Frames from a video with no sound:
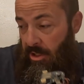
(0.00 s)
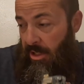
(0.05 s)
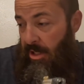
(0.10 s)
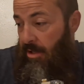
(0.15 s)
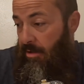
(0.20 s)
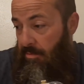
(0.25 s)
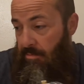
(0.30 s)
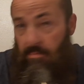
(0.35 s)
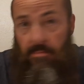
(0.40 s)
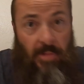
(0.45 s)

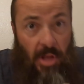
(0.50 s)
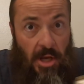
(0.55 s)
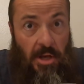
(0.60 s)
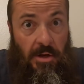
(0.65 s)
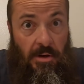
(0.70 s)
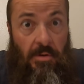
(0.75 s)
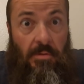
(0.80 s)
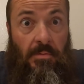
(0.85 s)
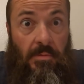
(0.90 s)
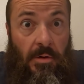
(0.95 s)
again, thank
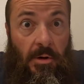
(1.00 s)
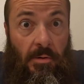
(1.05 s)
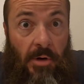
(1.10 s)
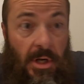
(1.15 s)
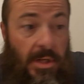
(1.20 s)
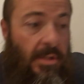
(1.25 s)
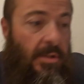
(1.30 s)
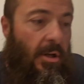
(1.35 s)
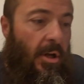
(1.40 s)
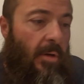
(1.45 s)
you,
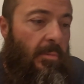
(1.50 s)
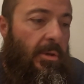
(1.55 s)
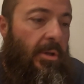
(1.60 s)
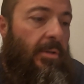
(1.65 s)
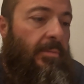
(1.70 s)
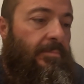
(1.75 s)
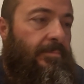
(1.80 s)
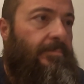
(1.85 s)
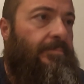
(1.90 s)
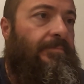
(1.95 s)
Horizon
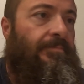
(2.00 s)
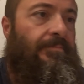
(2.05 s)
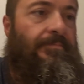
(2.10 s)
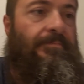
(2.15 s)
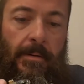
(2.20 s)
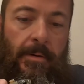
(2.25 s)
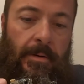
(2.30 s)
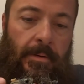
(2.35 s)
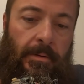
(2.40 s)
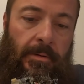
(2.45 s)
Hobby.
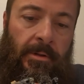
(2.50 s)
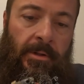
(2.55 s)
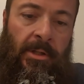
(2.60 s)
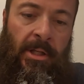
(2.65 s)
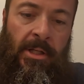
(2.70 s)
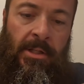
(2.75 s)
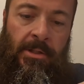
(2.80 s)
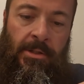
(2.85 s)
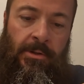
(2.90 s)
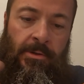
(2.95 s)

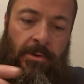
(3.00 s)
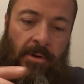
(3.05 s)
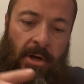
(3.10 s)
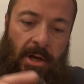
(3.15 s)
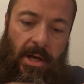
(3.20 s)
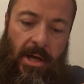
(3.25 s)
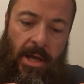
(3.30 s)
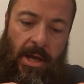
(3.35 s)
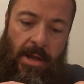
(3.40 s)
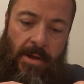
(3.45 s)
Let's
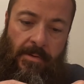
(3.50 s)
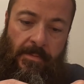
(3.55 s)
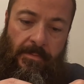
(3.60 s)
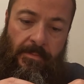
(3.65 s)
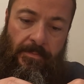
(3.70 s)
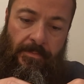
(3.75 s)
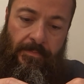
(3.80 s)
try.